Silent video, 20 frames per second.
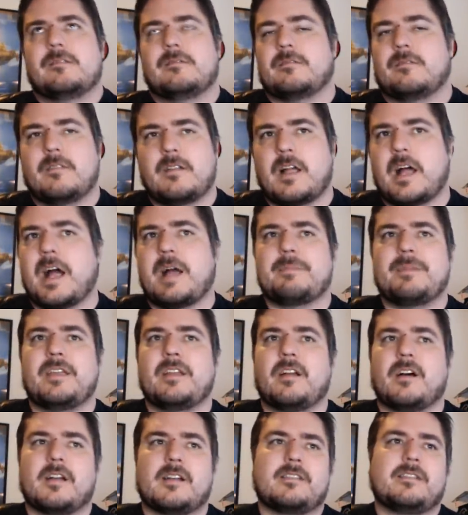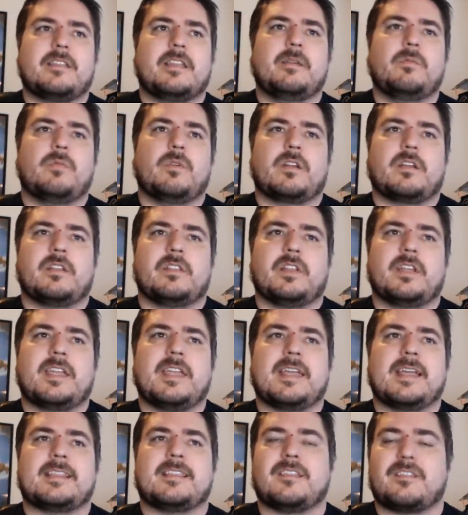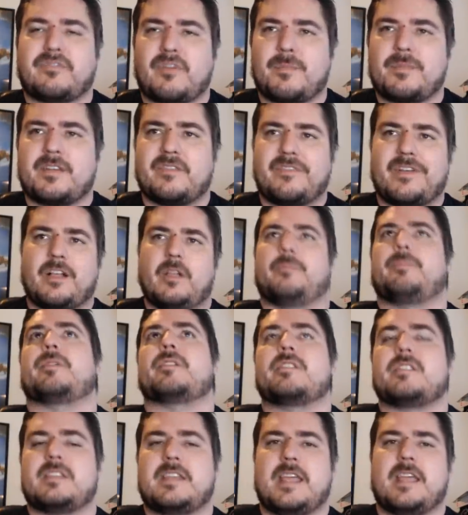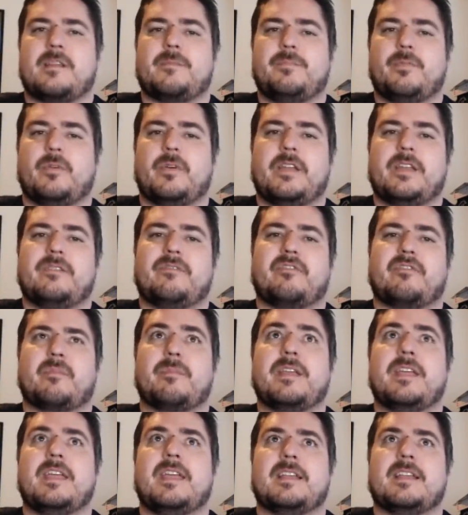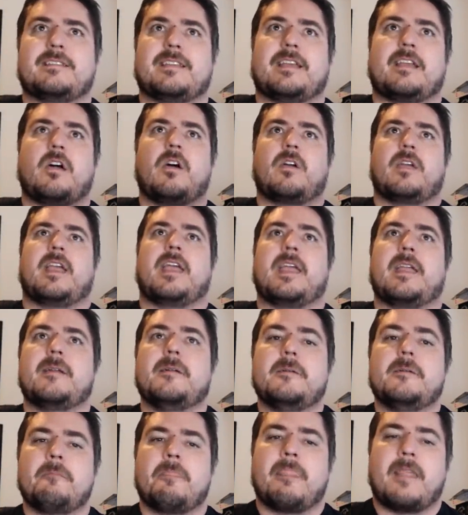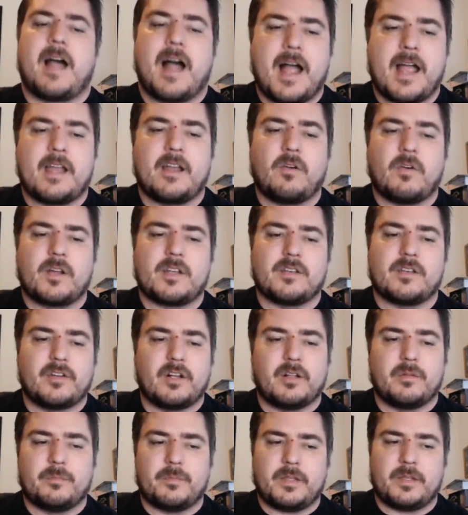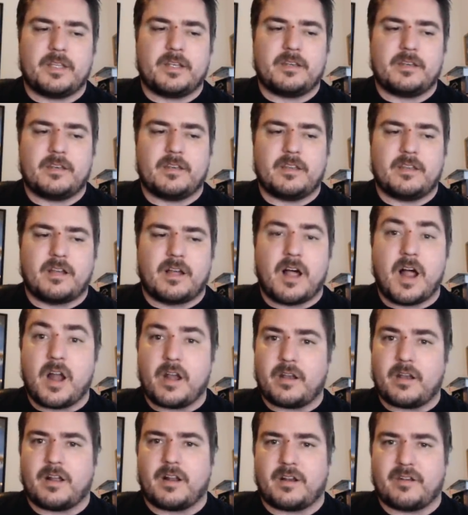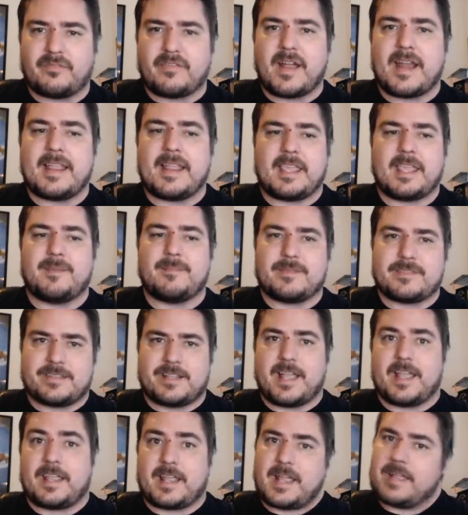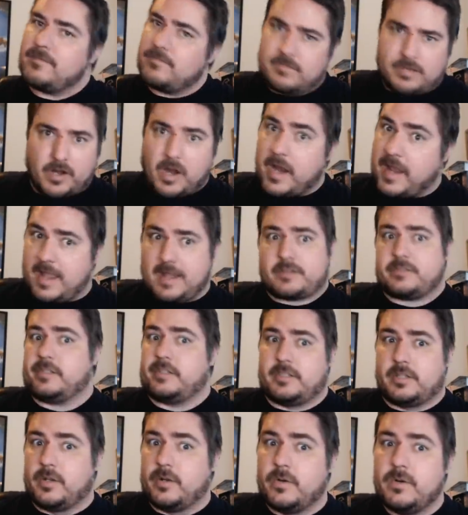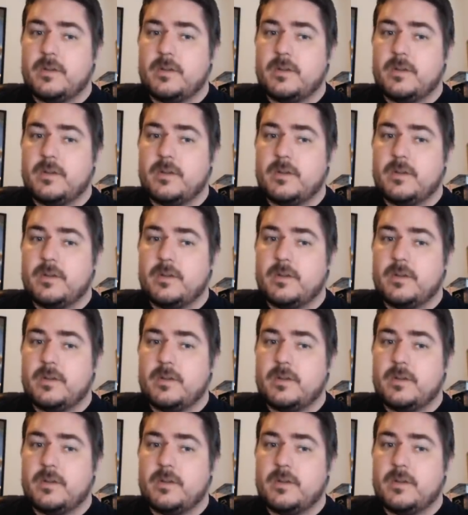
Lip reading: I mean, honestly, looking at this from a developer standpoint, for me, it's like, okay, I know what development on a fighting game is like. I actually do.